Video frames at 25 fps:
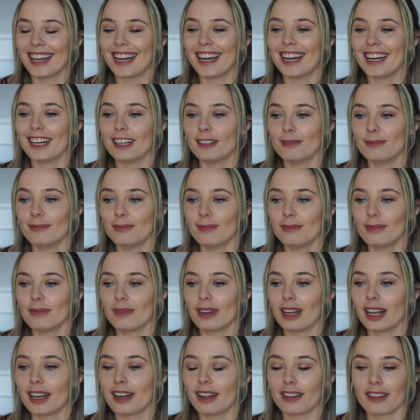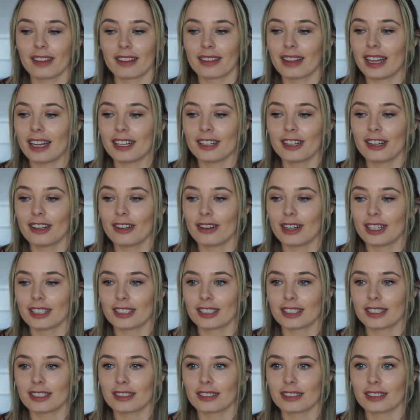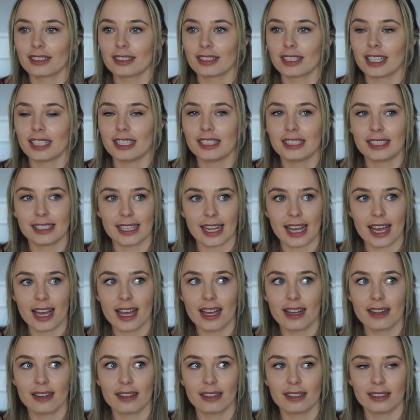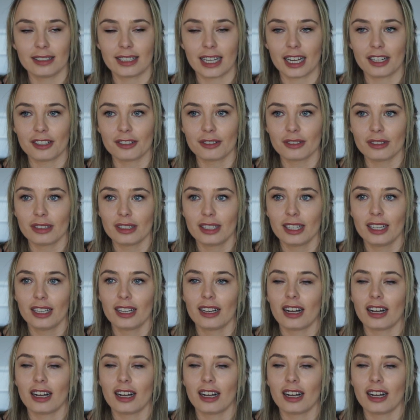And other than that, no, I just say Daniel.